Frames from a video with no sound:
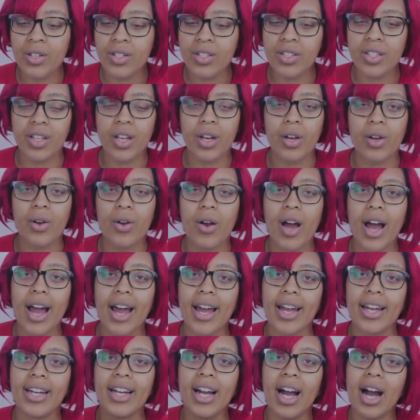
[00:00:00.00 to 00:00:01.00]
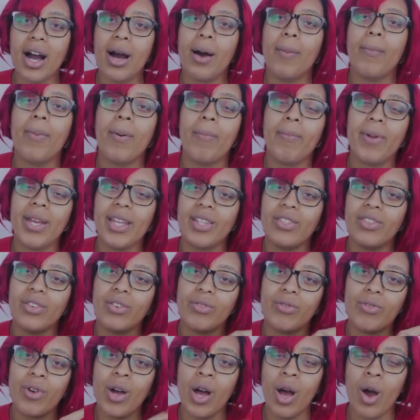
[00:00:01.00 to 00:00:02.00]
So I cut up a piece
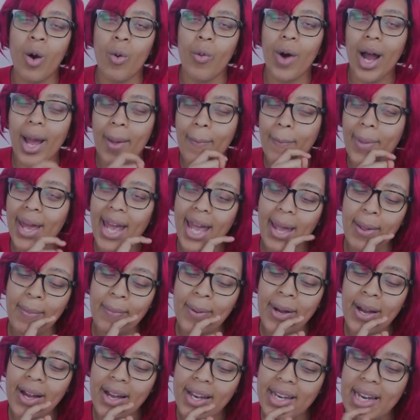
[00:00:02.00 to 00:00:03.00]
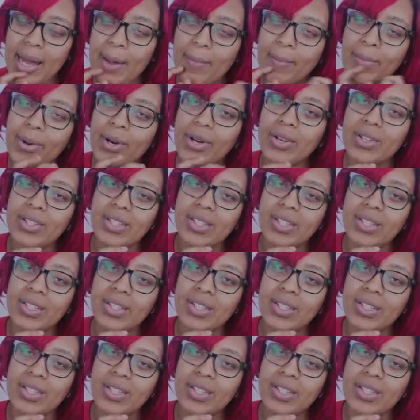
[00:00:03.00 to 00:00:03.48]
of white paper and I put